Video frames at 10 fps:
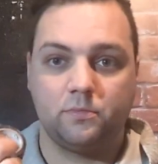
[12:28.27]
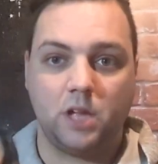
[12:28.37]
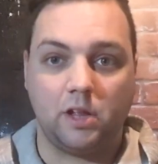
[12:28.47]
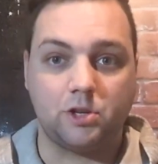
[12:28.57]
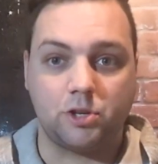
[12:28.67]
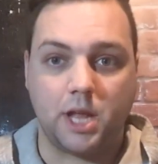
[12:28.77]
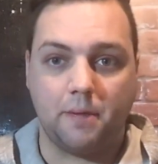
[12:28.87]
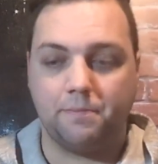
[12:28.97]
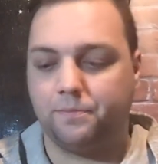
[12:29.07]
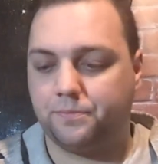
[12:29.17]
Electric
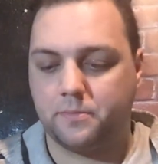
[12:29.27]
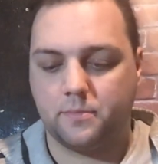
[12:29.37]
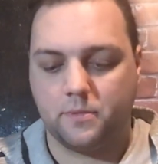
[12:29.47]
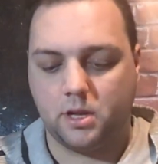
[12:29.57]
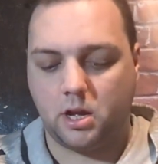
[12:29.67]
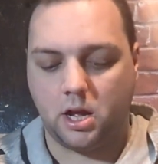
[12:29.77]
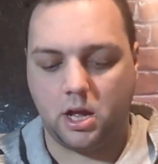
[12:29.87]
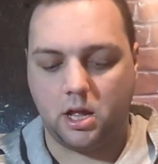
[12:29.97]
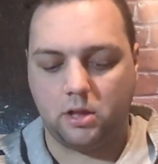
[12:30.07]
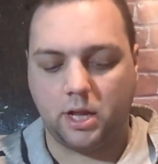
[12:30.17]
tape.
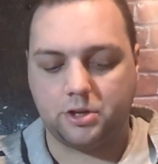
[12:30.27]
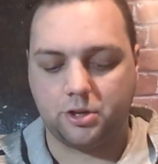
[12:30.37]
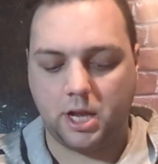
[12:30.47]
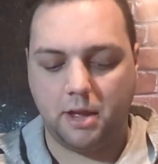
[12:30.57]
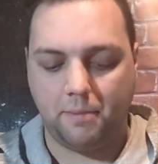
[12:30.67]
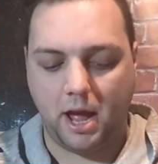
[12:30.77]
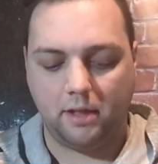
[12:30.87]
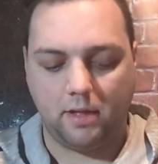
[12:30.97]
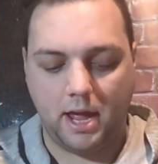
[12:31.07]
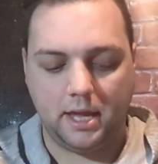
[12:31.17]
Electric tape I
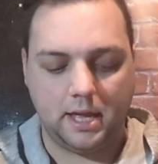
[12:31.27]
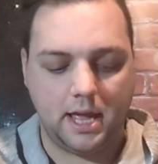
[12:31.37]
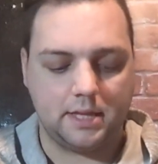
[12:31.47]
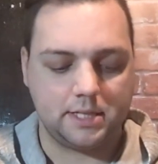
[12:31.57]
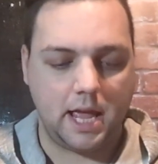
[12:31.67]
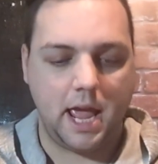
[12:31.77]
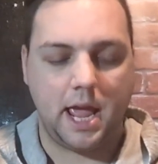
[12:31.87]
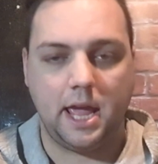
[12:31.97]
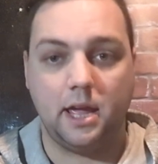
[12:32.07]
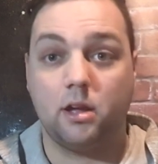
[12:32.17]
like as
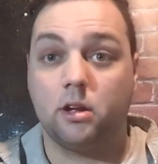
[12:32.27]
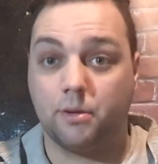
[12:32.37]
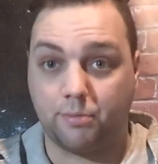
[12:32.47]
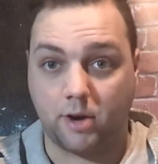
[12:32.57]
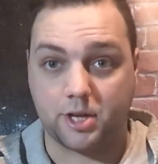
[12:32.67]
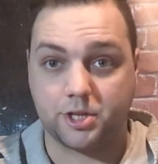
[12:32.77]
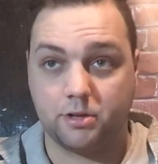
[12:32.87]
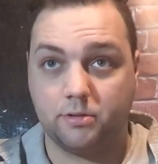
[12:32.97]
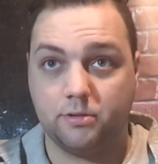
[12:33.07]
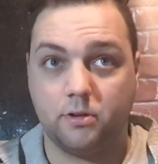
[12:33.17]
a
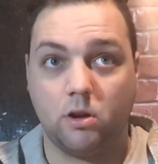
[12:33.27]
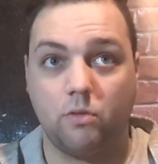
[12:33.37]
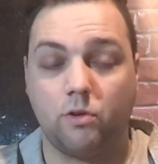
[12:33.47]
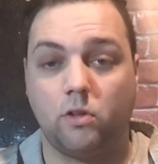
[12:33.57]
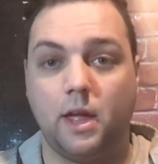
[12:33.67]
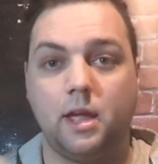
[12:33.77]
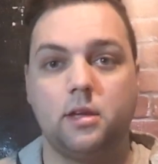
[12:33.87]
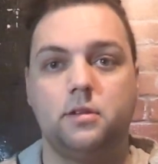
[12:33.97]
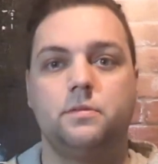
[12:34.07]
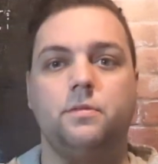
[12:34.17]
compression over like
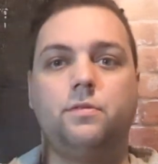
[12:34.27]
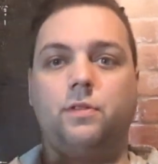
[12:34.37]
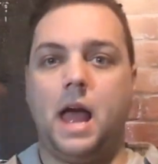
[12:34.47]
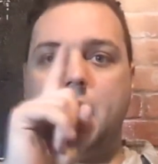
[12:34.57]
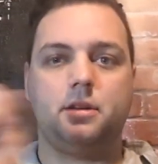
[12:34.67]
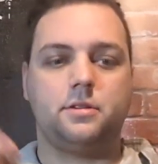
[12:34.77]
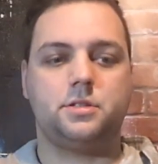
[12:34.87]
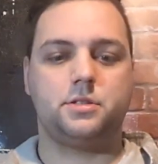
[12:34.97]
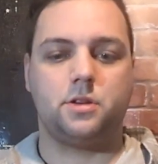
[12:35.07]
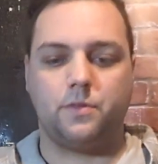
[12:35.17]
flat
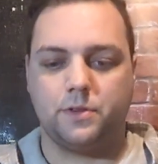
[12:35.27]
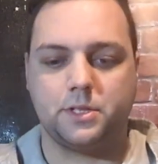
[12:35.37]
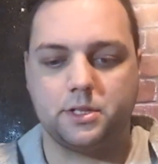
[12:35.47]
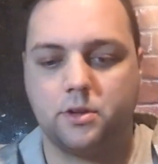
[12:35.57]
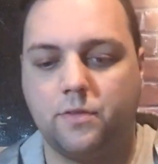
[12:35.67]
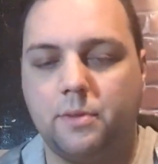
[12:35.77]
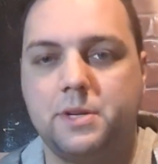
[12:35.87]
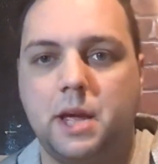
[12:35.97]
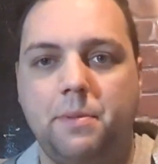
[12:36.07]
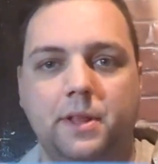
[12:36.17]
surfaces. So if I'm
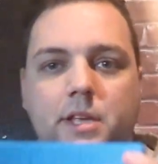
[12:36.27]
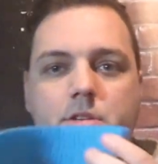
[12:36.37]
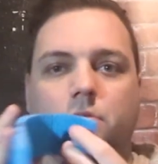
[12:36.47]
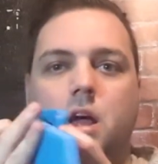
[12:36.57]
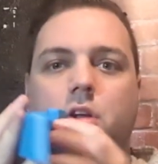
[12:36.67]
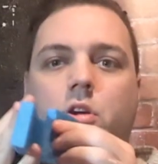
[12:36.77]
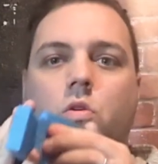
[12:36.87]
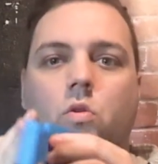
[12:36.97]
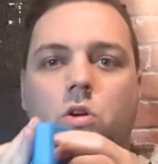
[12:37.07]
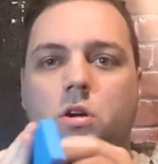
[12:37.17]
taping this around a
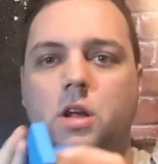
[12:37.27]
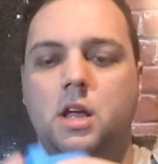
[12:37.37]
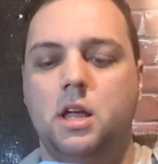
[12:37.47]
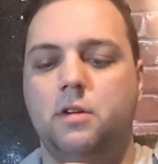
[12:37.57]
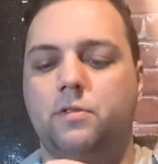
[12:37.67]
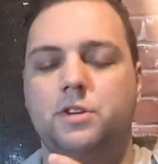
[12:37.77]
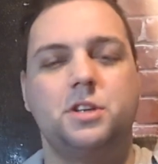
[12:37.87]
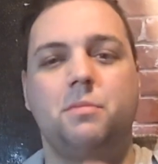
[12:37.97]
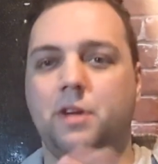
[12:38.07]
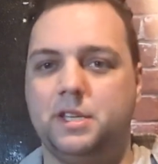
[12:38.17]
core for
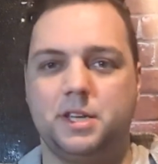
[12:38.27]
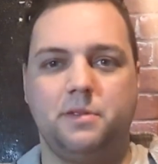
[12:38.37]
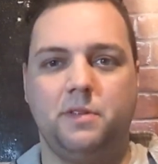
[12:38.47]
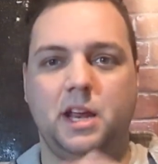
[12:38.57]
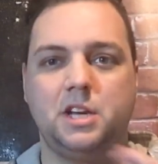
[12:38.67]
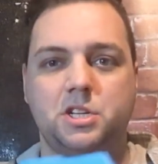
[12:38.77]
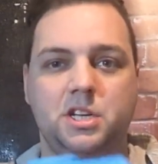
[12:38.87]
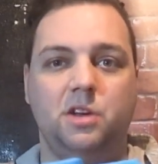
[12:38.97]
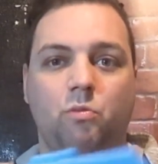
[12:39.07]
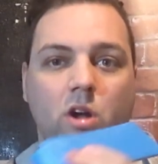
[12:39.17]
some reason and I just
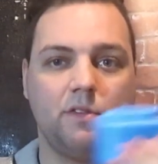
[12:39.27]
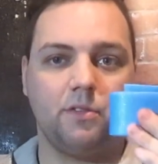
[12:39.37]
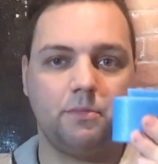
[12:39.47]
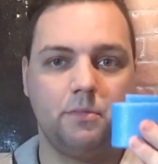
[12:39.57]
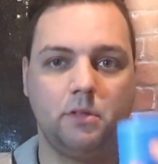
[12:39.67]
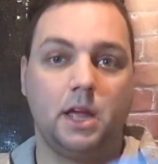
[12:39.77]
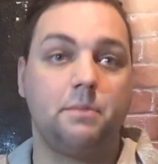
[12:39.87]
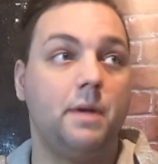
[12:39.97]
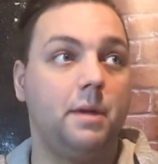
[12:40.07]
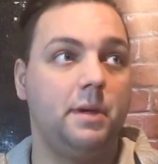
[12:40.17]
need one of them,
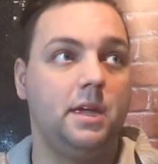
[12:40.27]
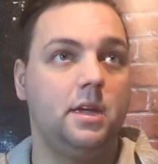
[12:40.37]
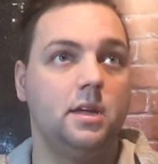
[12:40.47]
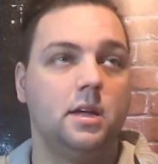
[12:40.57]
like maybe,